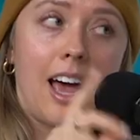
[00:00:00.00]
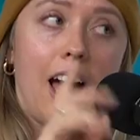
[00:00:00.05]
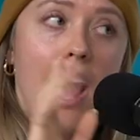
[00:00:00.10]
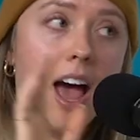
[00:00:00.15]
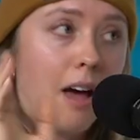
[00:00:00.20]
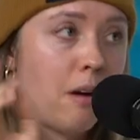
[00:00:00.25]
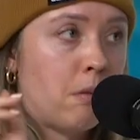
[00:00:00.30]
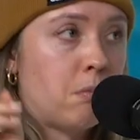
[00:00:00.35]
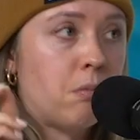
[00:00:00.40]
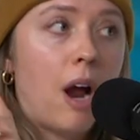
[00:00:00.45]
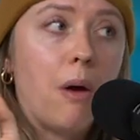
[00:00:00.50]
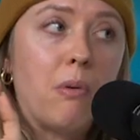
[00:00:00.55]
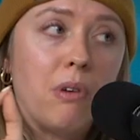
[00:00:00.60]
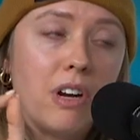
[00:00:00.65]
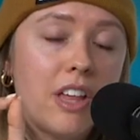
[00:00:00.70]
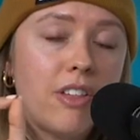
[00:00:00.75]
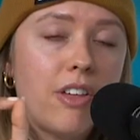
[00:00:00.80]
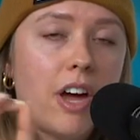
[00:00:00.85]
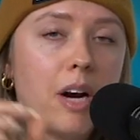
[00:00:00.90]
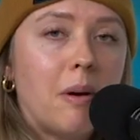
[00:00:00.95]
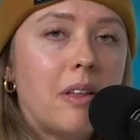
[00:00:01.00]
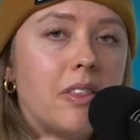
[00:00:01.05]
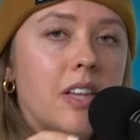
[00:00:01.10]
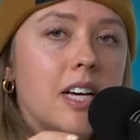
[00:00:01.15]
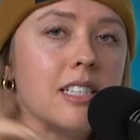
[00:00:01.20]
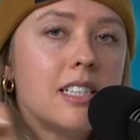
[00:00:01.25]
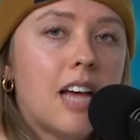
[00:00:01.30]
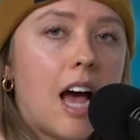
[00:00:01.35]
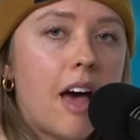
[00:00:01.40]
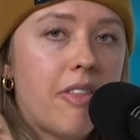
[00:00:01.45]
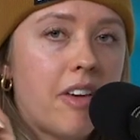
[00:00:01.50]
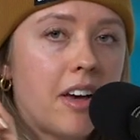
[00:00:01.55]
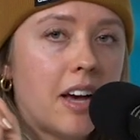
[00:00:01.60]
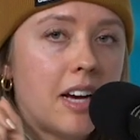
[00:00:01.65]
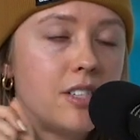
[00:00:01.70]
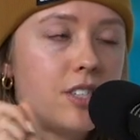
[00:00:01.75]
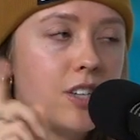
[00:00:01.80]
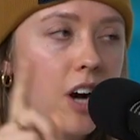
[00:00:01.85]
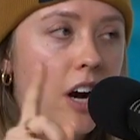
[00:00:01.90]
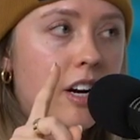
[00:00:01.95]
I, I I really thought about this, I think
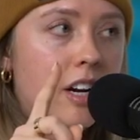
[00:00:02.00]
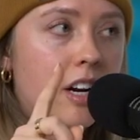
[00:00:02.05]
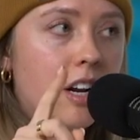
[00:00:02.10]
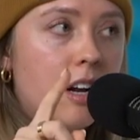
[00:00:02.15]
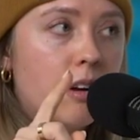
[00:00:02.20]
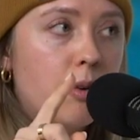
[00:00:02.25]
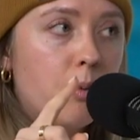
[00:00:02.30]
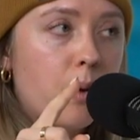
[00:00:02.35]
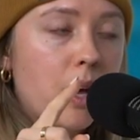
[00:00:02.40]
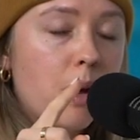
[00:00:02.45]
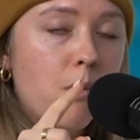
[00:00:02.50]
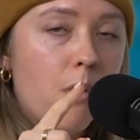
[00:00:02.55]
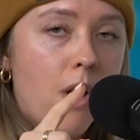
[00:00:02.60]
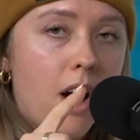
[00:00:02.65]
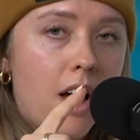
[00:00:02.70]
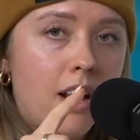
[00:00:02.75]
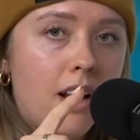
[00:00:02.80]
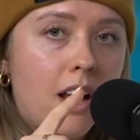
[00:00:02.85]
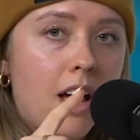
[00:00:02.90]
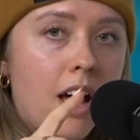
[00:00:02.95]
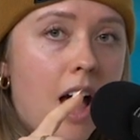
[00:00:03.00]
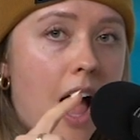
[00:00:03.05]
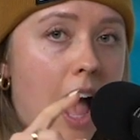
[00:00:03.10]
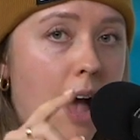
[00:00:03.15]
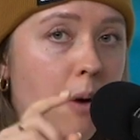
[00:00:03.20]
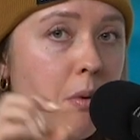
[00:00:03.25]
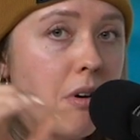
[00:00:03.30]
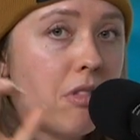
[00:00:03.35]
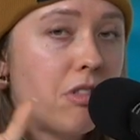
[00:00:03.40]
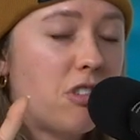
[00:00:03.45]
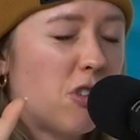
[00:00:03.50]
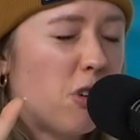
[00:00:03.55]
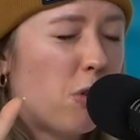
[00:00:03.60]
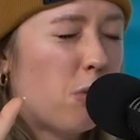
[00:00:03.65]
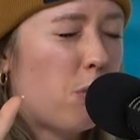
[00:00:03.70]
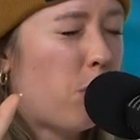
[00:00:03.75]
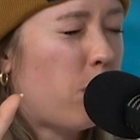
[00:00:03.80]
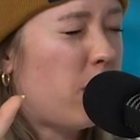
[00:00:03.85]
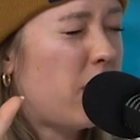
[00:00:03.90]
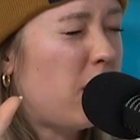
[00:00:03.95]
I started on a wing one. I went through
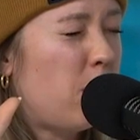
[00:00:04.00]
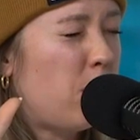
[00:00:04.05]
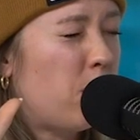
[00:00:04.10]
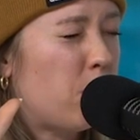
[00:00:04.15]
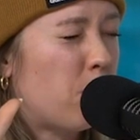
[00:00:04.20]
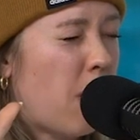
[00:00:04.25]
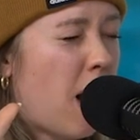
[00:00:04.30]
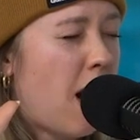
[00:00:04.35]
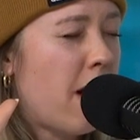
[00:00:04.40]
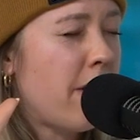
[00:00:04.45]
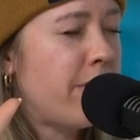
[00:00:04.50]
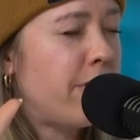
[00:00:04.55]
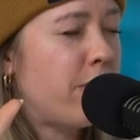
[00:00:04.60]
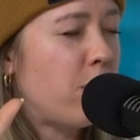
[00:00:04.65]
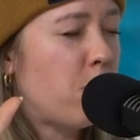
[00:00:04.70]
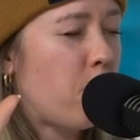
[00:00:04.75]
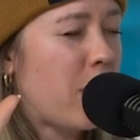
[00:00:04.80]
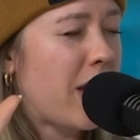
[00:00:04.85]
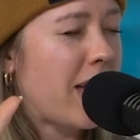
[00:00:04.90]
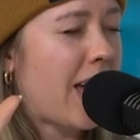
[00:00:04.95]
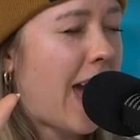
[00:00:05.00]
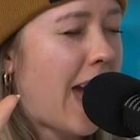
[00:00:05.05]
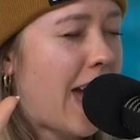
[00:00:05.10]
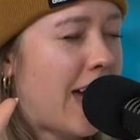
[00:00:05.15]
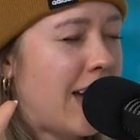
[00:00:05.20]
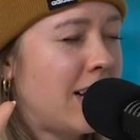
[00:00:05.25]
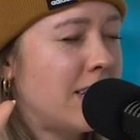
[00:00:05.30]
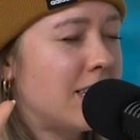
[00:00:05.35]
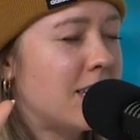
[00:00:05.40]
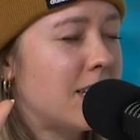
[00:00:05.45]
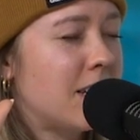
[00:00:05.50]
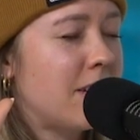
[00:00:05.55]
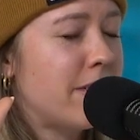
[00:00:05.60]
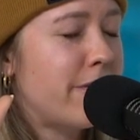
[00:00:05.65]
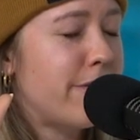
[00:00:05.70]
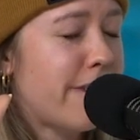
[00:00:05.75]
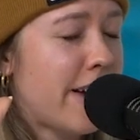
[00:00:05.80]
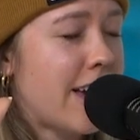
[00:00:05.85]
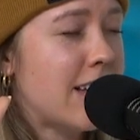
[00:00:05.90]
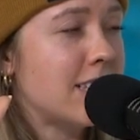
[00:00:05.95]
a real rough wing eight
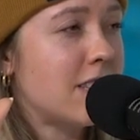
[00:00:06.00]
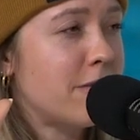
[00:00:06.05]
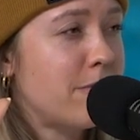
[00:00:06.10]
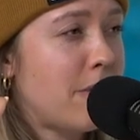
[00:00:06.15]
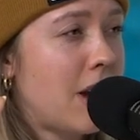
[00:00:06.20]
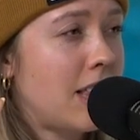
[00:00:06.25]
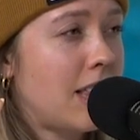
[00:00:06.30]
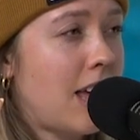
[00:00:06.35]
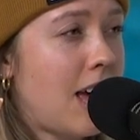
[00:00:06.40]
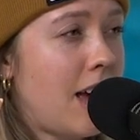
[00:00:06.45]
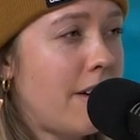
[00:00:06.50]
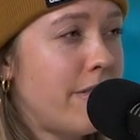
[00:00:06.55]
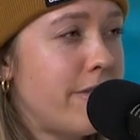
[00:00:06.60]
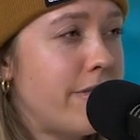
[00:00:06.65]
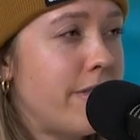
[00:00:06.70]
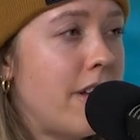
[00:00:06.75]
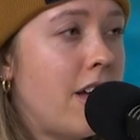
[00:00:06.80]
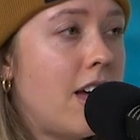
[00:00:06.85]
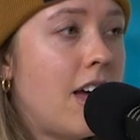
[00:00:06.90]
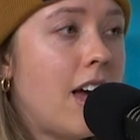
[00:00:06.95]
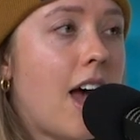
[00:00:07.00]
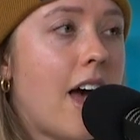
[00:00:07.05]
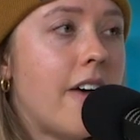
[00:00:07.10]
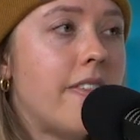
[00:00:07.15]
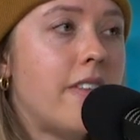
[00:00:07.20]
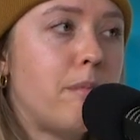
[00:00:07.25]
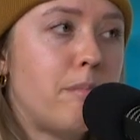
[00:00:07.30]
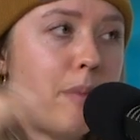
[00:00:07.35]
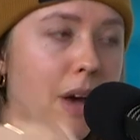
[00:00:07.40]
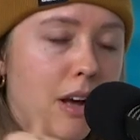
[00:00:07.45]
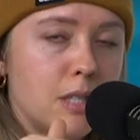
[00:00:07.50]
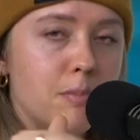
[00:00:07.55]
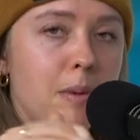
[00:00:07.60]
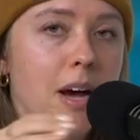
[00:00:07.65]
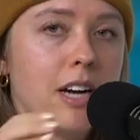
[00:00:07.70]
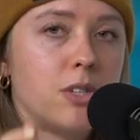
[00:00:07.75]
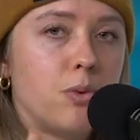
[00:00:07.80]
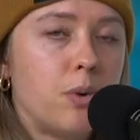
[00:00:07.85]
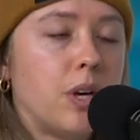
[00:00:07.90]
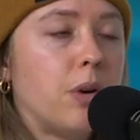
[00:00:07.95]
phase of my life and then bounced
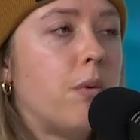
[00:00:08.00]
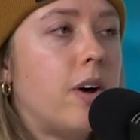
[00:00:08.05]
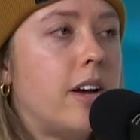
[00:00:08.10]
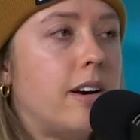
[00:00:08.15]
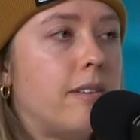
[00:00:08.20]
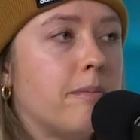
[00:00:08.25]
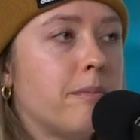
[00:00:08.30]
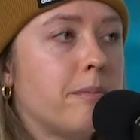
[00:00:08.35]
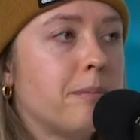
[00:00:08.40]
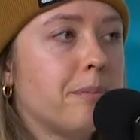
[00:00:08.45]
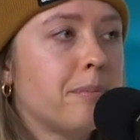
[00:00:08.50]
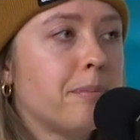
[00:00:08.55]
back to wing one.